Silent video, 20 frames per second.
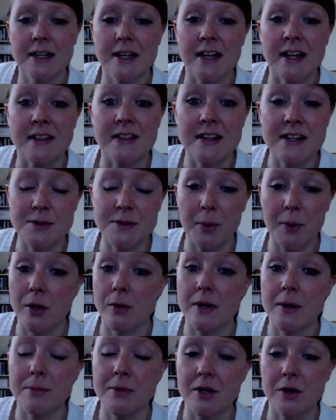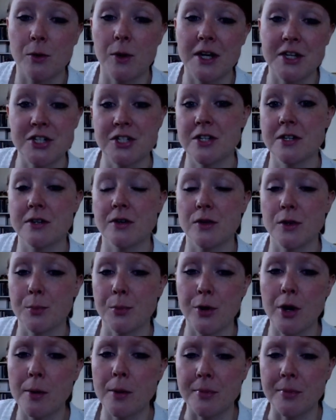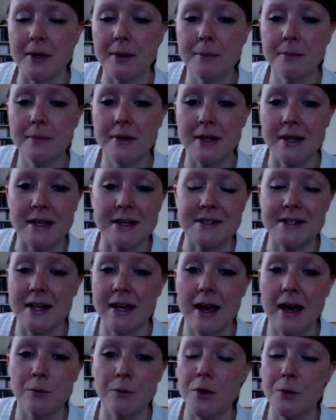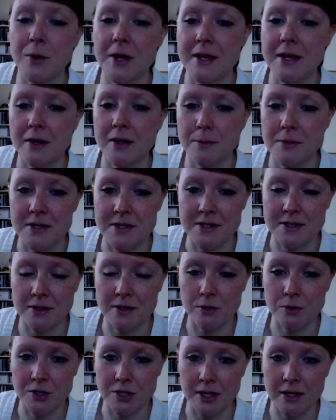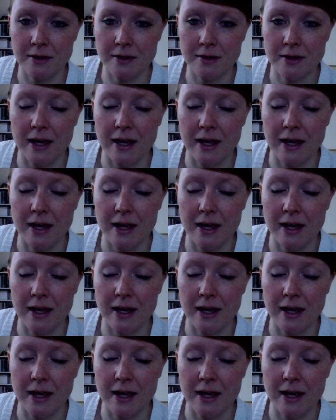In this poem, the question or the problem is, can we wake up this soldier?